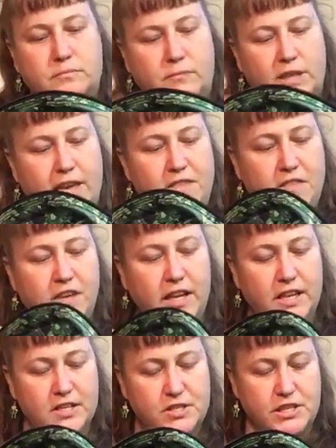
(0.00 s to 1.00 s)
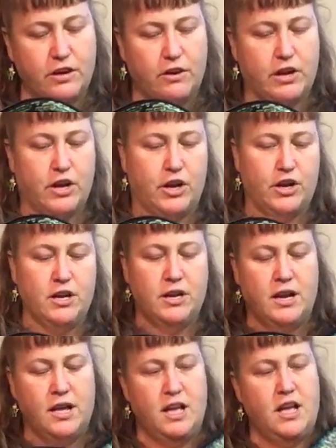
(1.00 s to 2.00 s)
And then the interior,
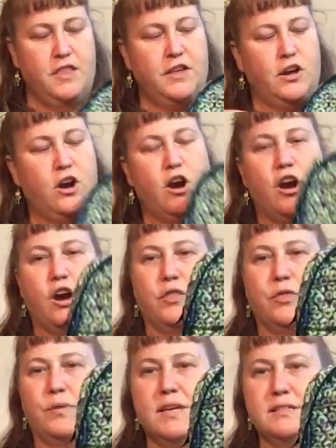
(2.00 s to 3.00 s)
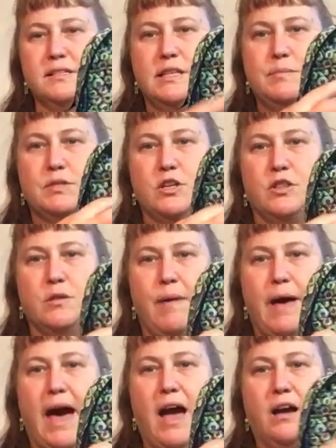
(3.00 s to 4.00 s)
there are three slips on the
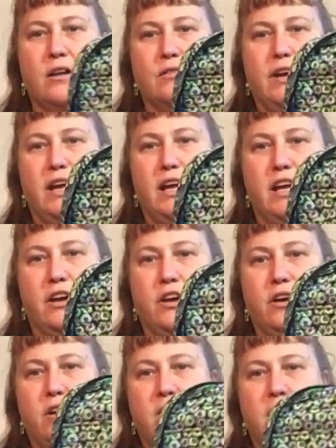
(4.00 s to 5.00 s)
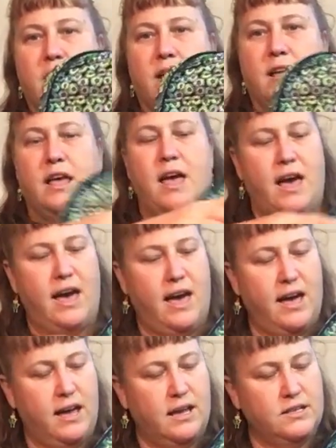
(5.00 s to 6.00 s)
back right here.
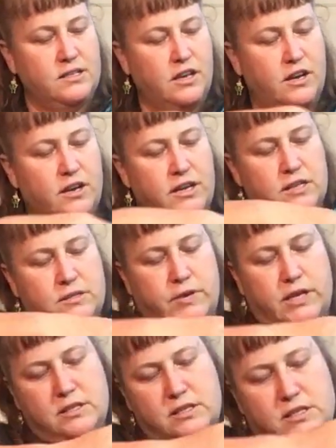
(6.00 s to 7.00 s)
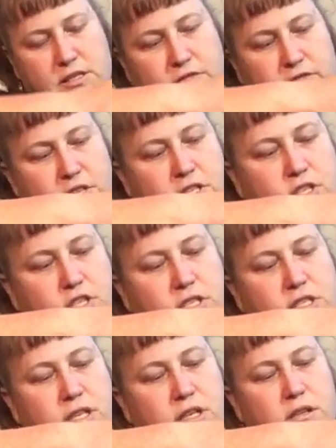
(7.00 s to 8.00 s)
And there is, wait, this isn't vintage, is
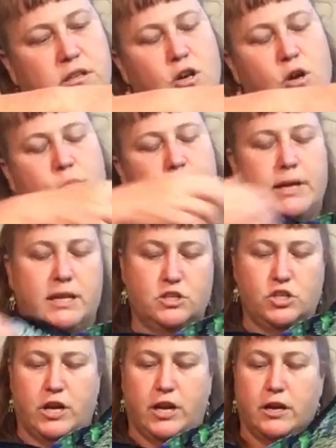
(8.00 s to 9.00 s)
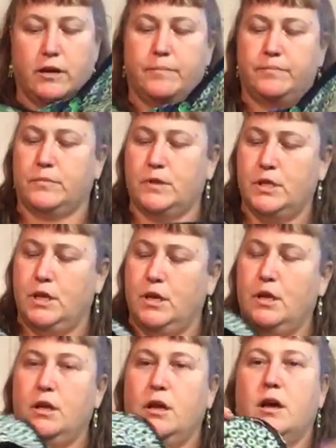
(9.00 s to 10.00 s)
it? Nope, made in China.
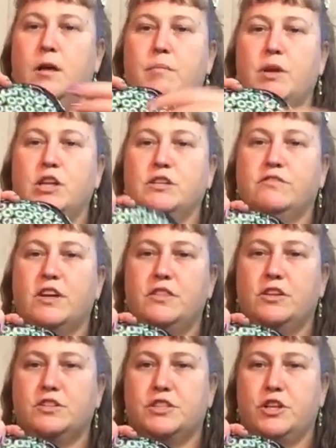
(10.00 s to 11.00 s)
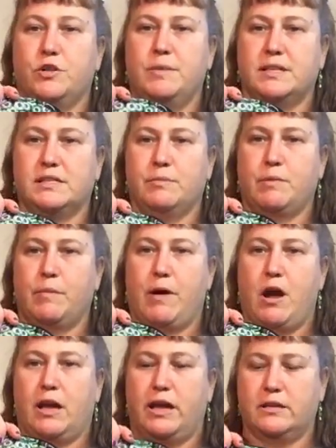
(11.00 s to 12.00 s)
Uh, but on the front, there's another big zipper
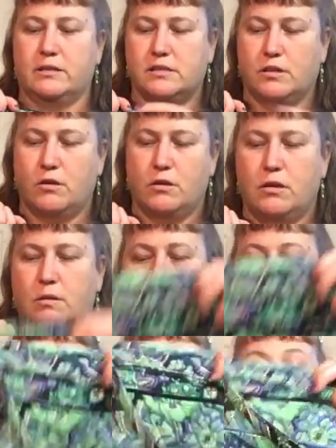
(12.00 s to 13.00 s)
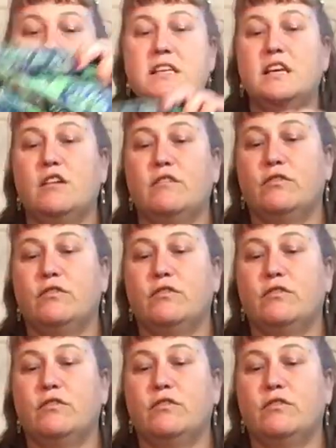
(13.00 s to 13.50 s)
pocket. So plenty of